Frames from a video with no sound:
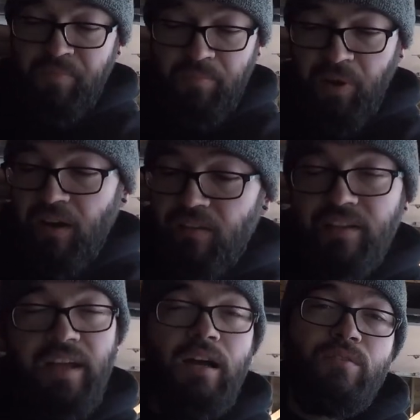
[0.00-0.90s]
Apparently,
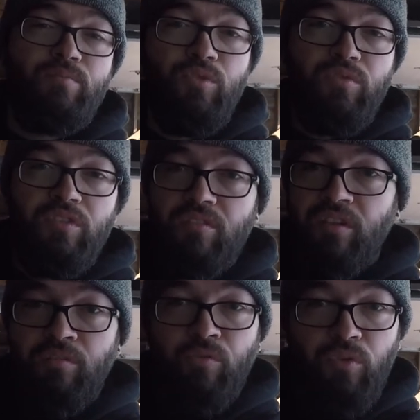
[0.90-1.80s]
guy was moving
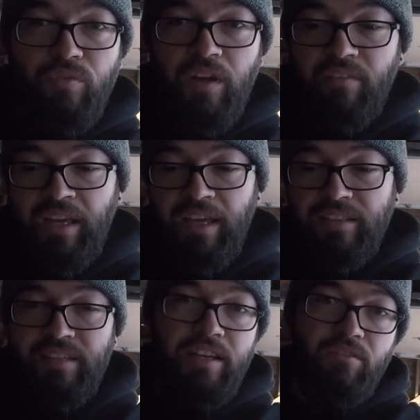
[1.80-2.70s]
in four to five
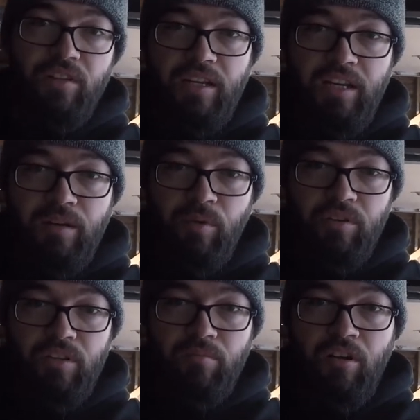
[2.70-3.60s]
days, and he really needed both of
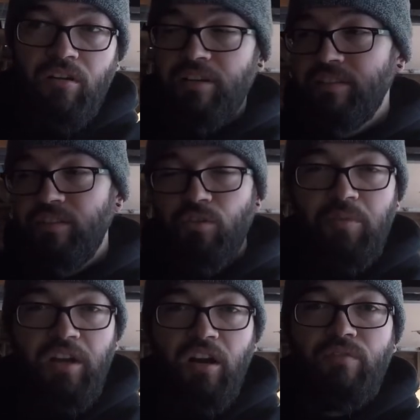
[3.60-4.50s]
them gone. He said, "Throw me
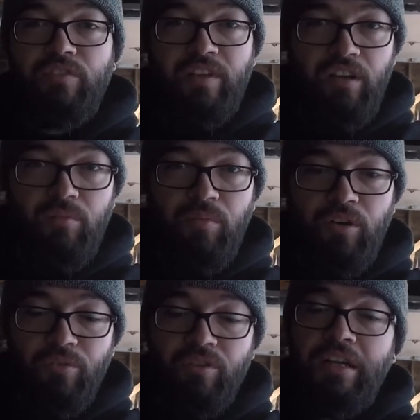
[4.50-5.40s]
an offer, take them
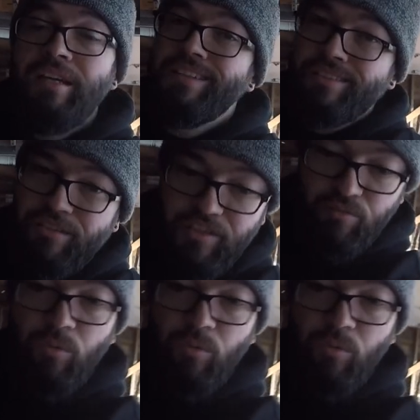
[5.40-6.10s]
both." So that's what